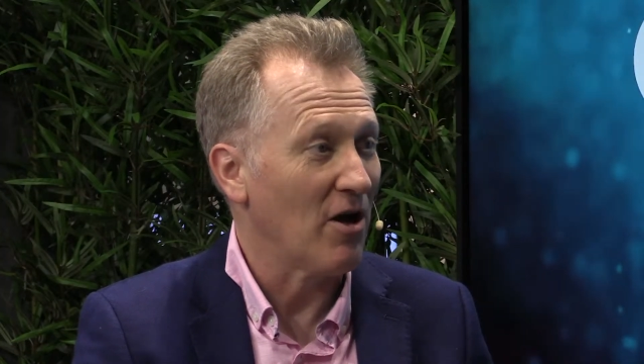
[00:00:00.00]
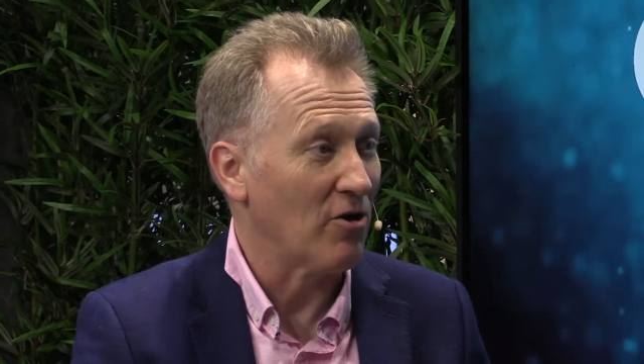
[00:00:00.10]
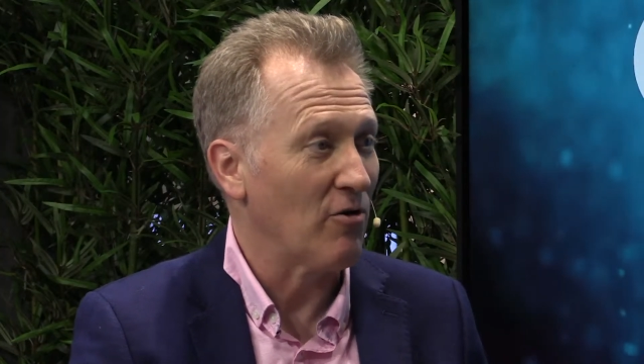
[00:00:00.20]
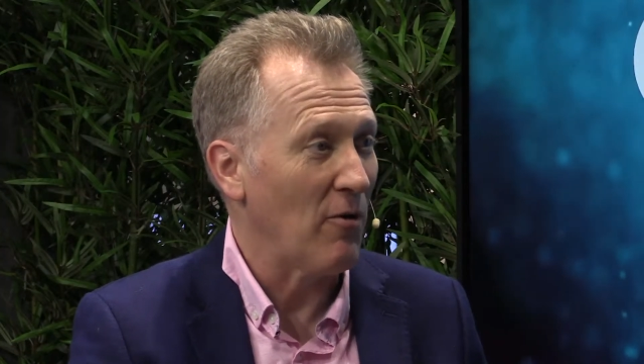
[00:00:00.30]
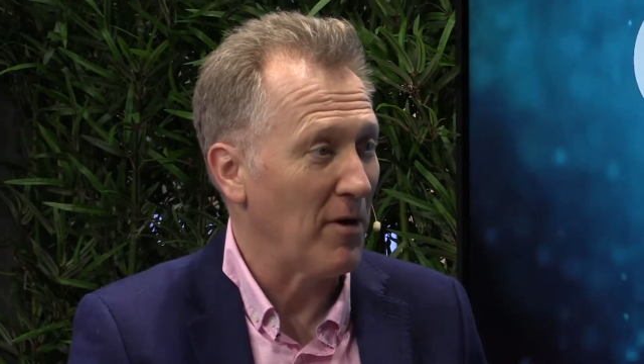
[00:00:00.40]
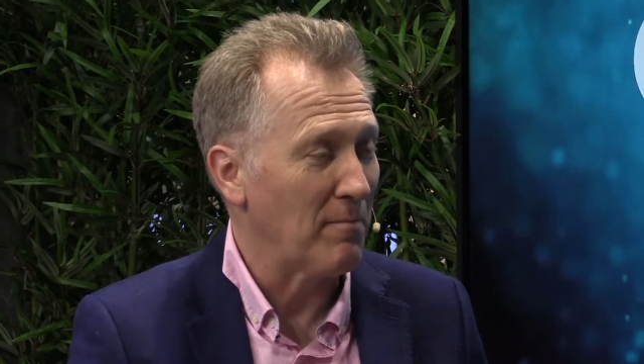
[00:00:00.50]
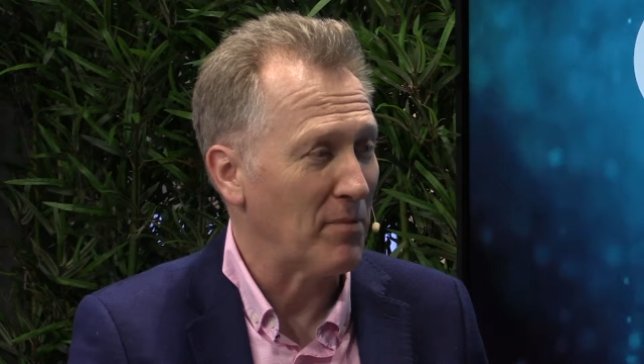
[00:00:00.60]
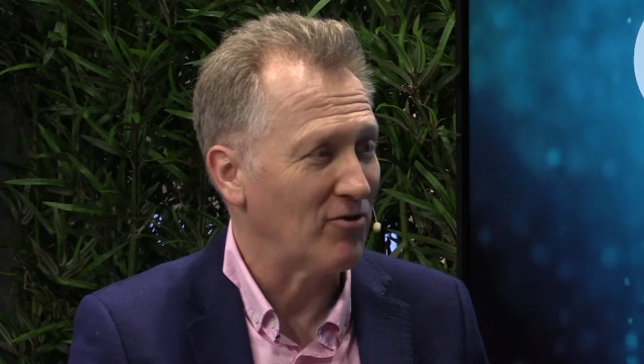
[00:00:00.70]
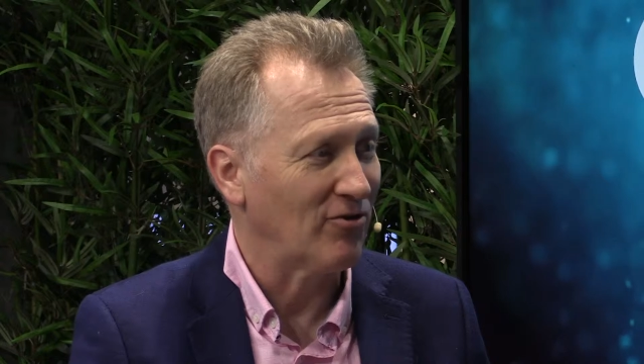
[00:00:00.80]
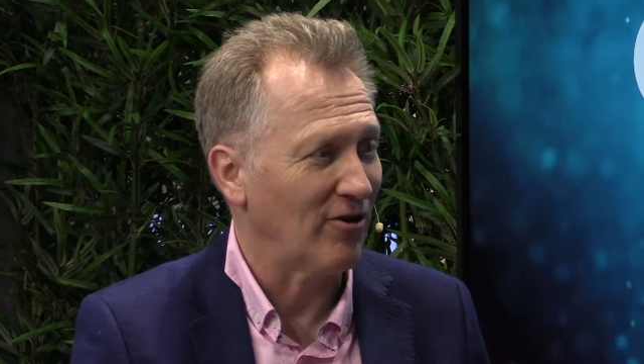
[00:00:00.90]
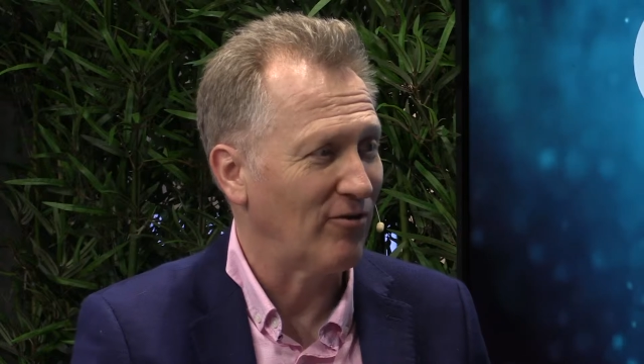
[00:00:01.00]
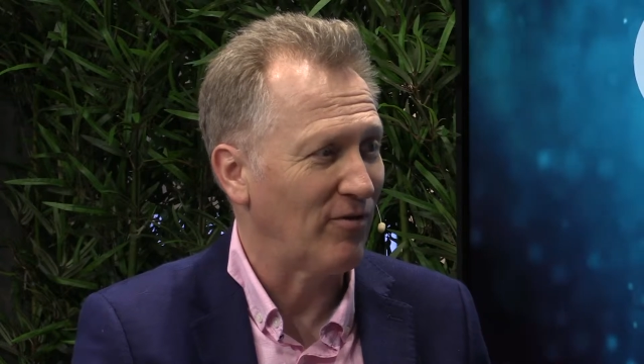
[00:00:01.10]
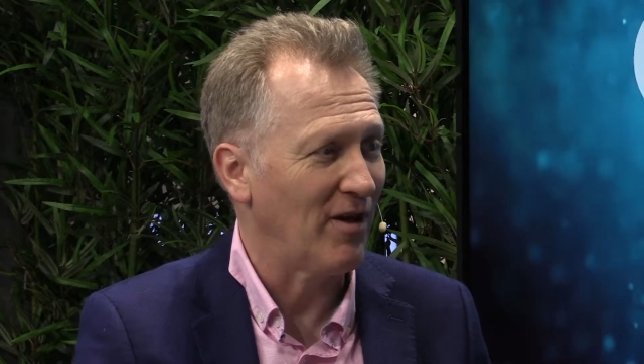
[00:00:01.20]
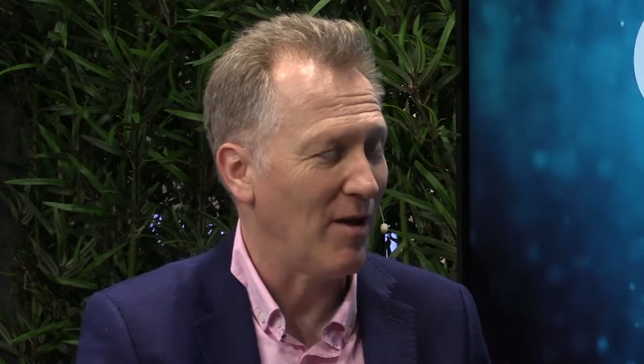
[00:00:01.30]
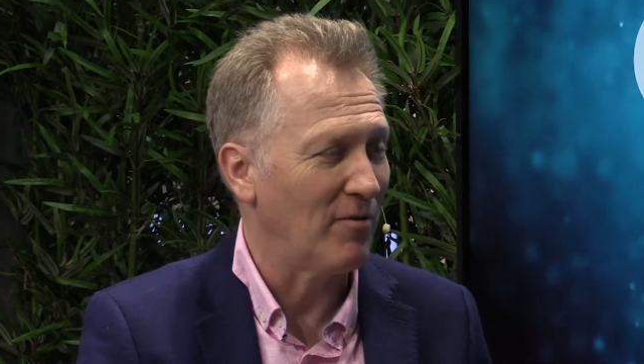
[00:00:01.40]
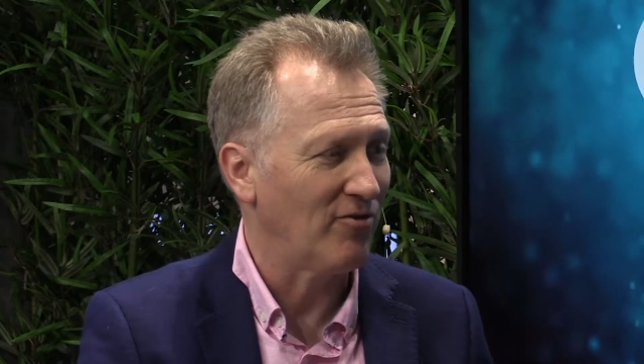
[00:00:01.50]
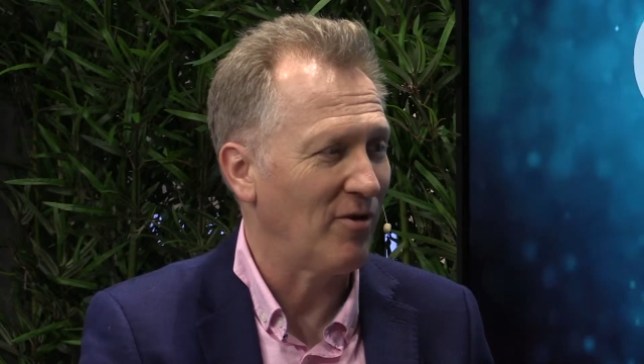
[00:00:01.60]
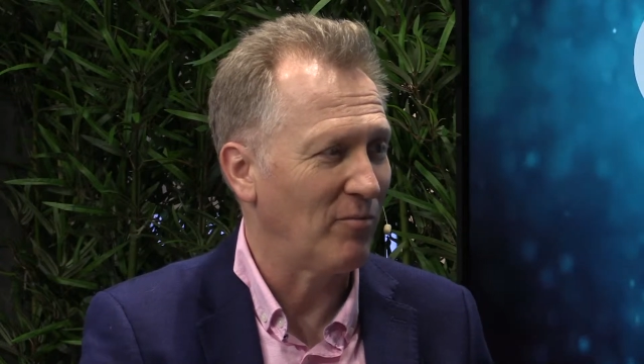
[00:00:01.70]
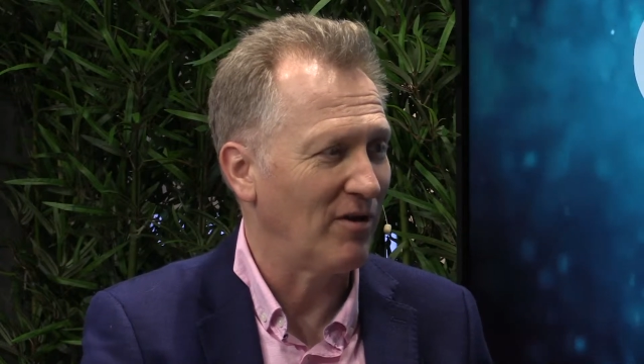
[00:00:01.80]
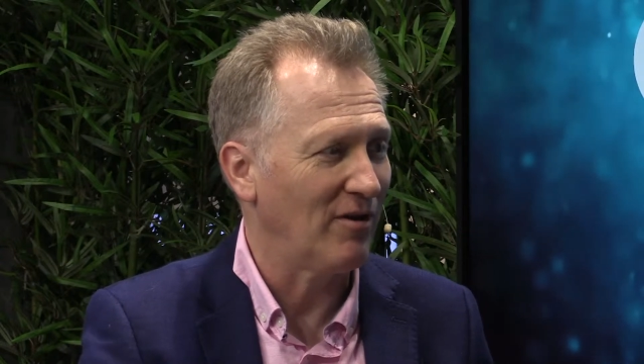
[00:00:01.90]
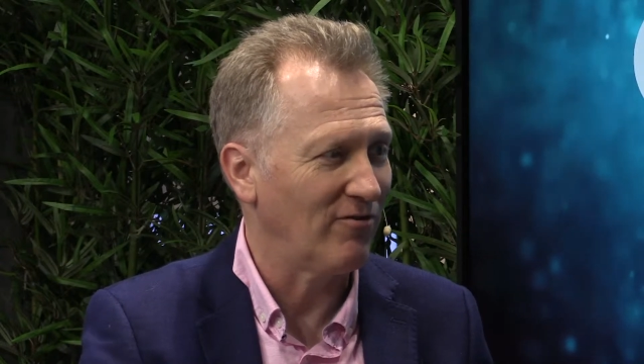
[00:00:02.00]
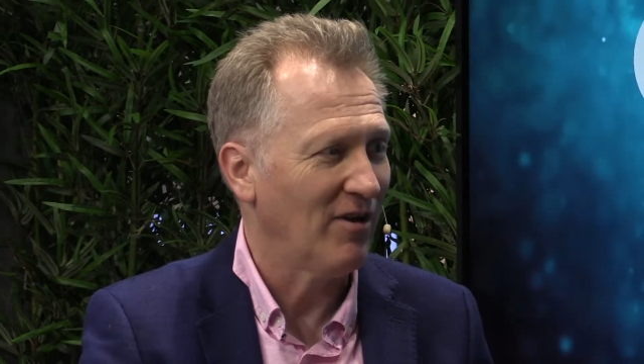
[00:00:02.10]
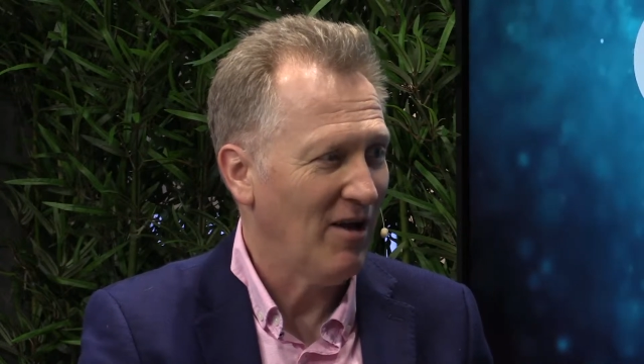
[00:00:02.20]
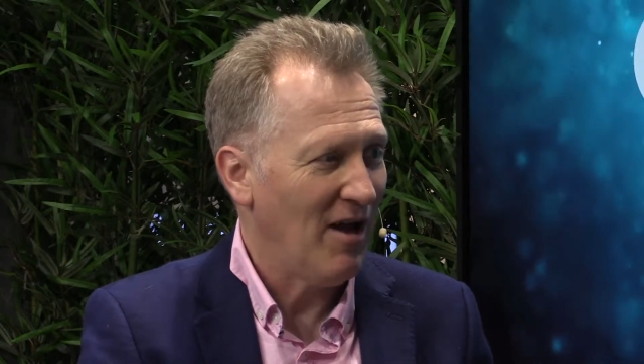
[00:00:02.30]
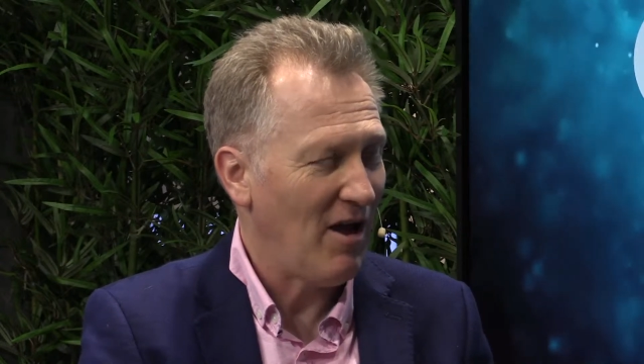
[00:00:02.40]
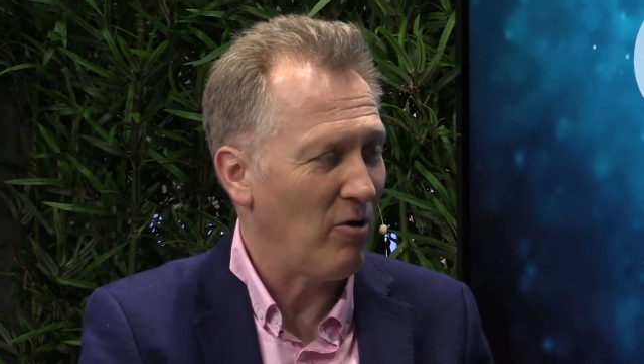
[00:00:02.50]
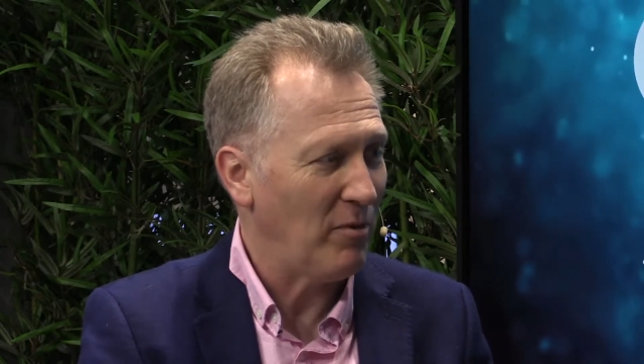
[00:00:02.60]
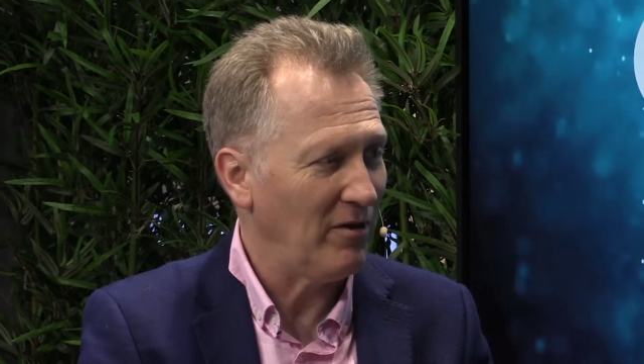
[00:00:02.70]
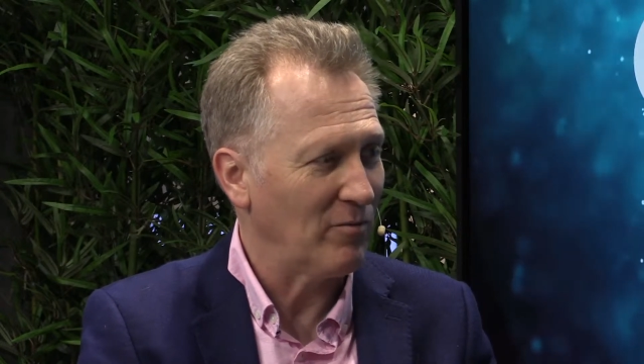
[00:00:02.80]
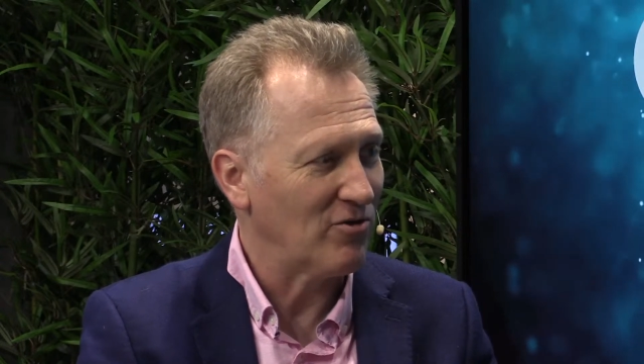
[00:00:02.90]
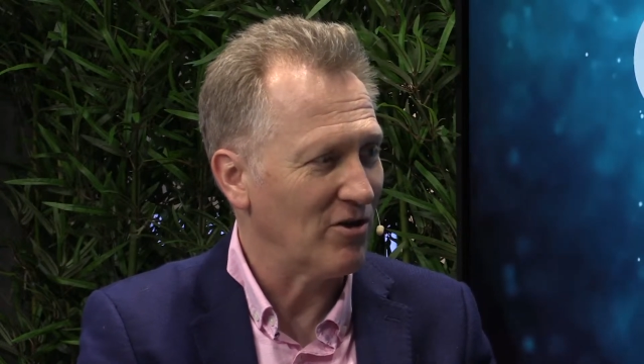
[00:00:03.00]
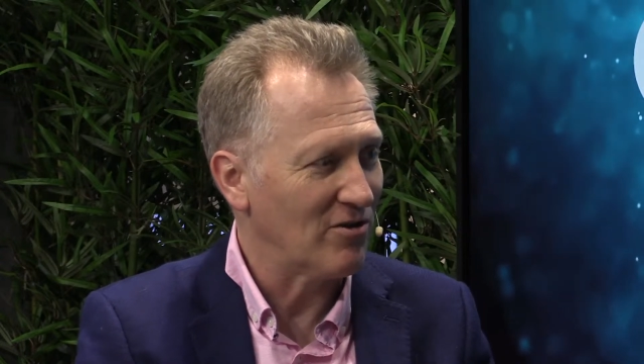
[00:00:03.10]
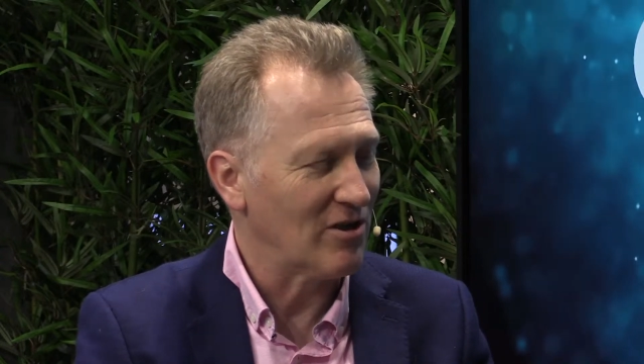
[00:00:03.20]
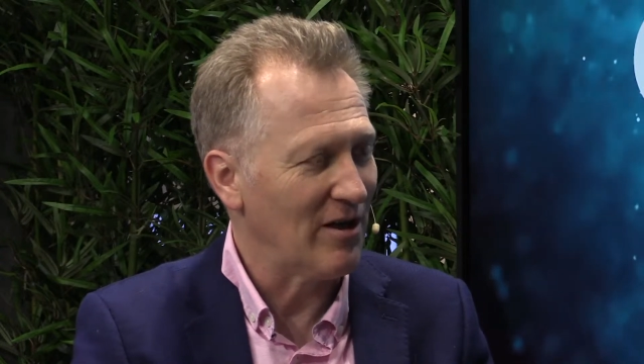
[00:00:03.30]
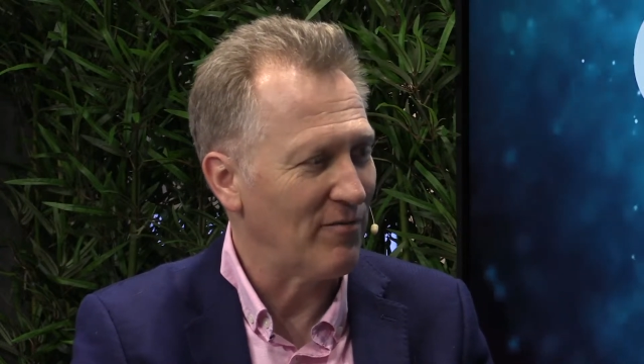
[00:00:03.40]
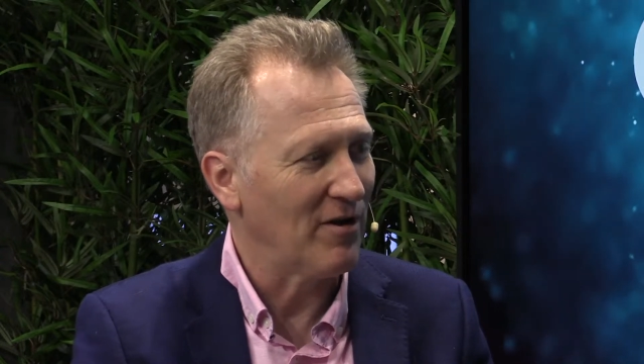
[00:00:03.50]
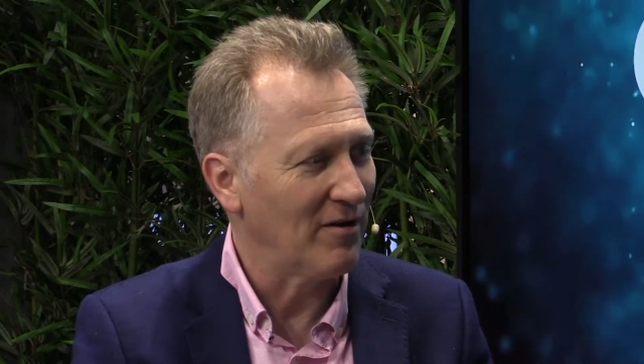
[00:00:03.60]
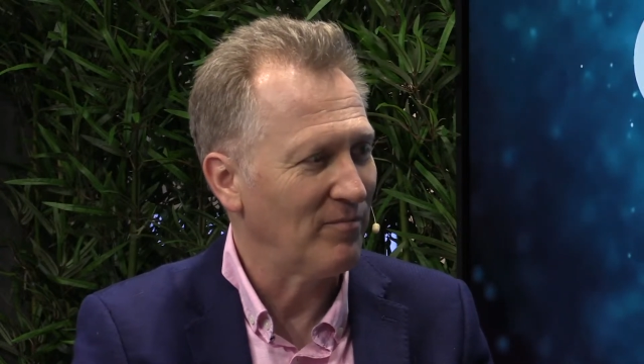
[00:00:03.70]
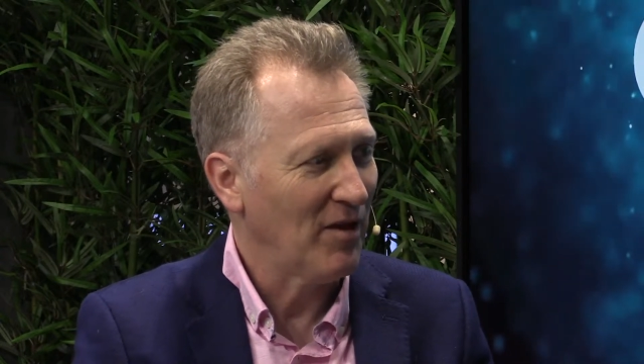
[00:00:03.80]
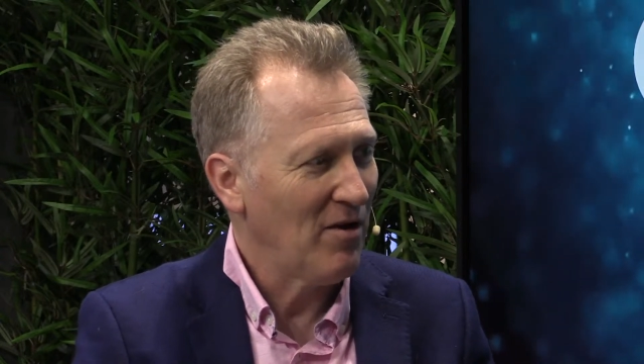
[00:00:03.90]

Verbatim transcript: a, a growing business for them and something that's helping them to deliver